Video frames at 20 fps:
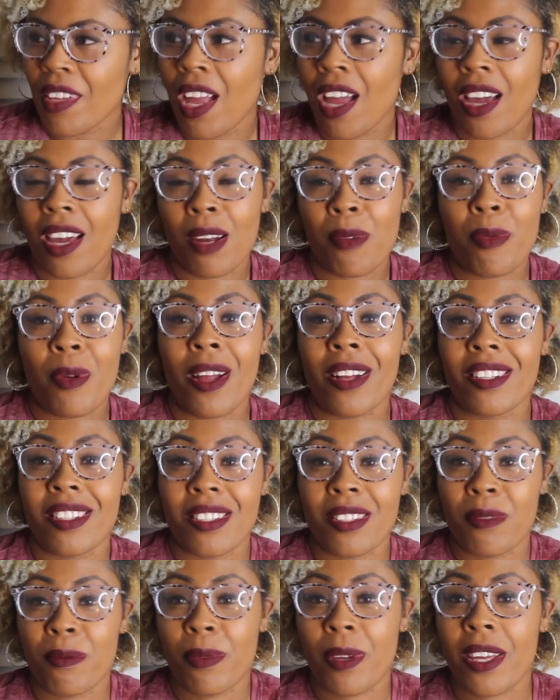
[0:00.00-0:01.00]
I gotta
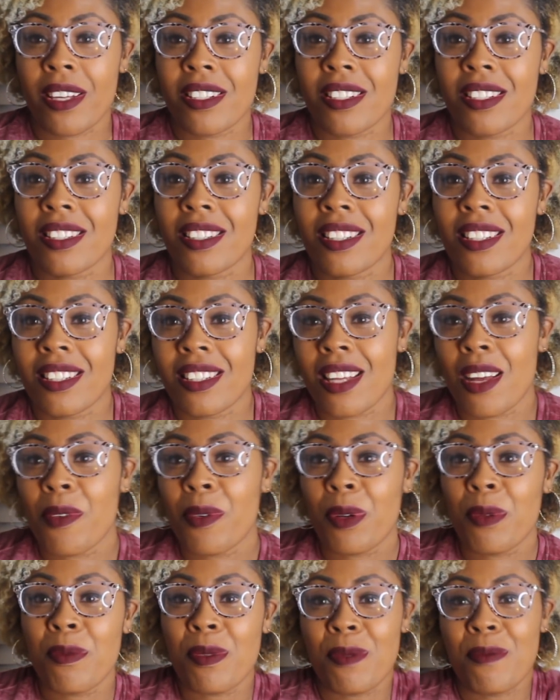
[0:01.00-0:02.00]
practice some patience because that
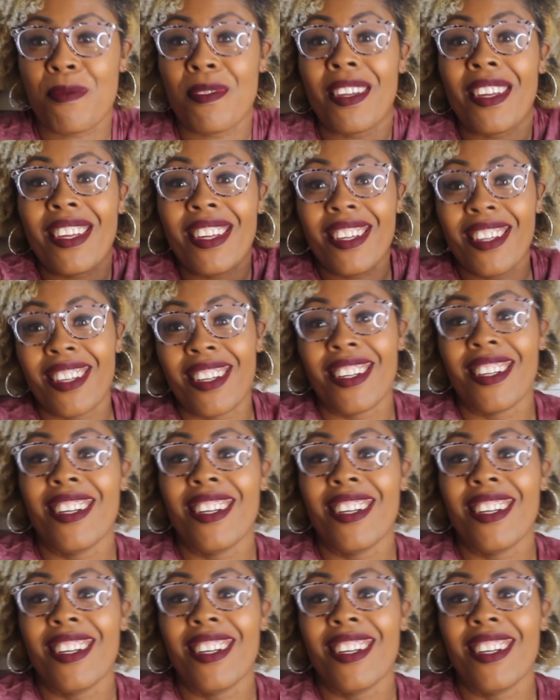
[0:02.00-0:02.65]
would have been me.